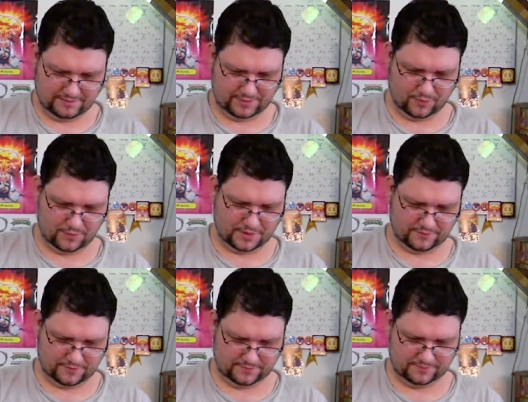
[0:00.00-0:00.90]
I want
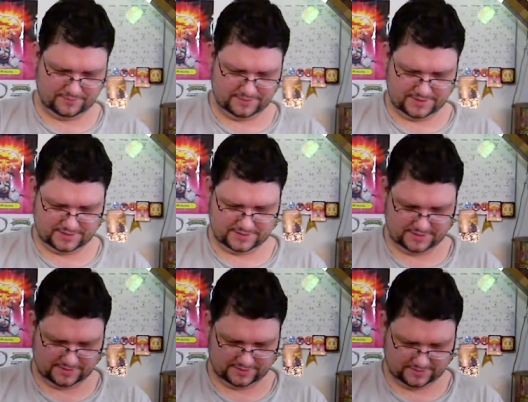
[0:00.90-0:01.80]
Orca from Legend of
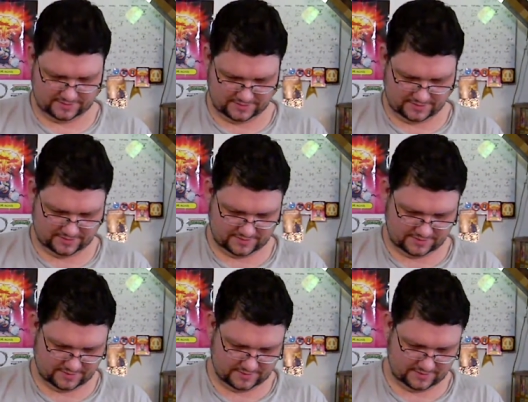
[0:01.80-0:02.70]
Zelda.
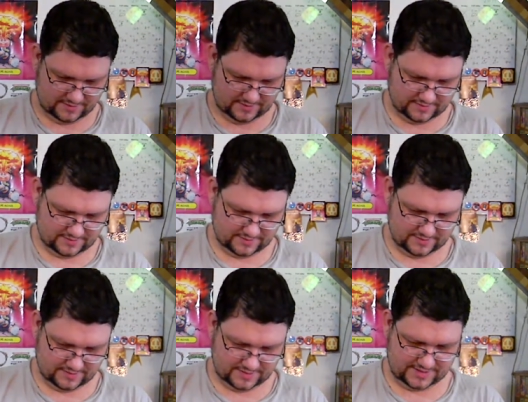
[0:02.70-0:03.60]
And
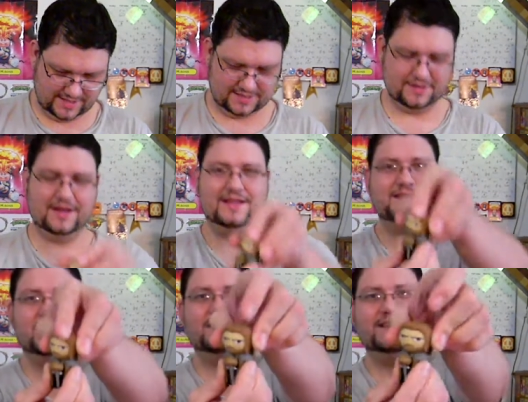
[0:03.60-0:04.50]
his head, his
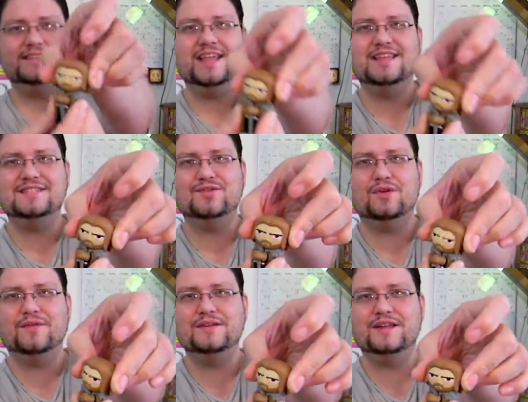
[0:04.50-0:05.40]
head is
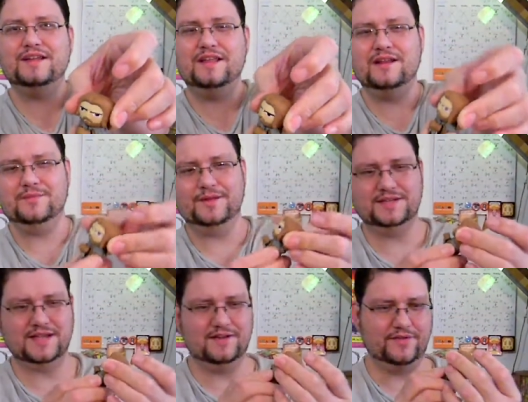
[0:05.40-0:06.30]
sort of articulated, but
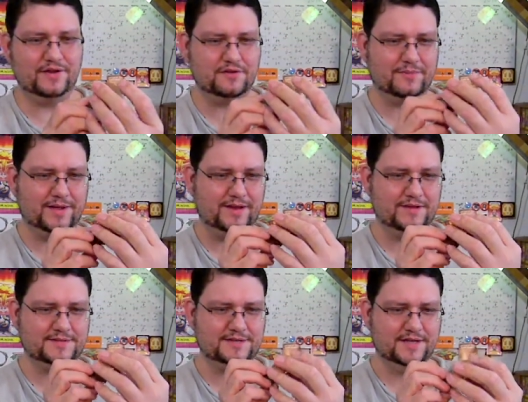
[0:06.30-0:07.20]
it's kind of hindered by
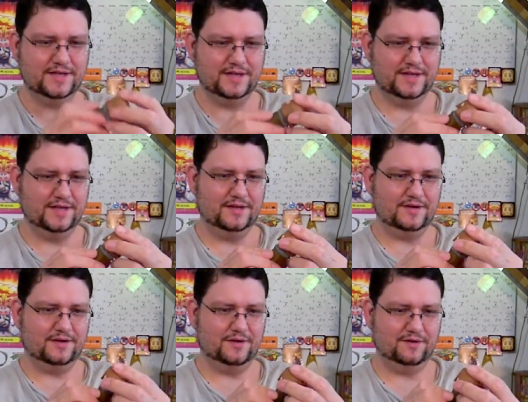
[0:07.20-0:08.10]
his
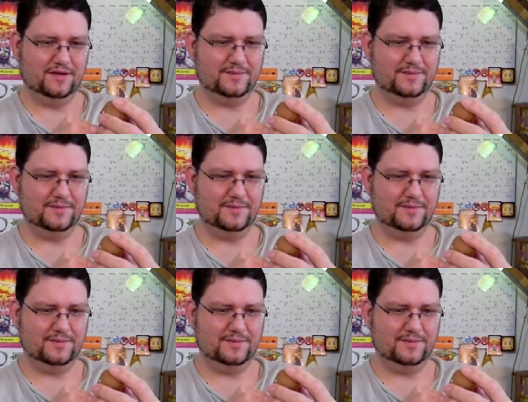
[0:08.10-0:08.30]
coat.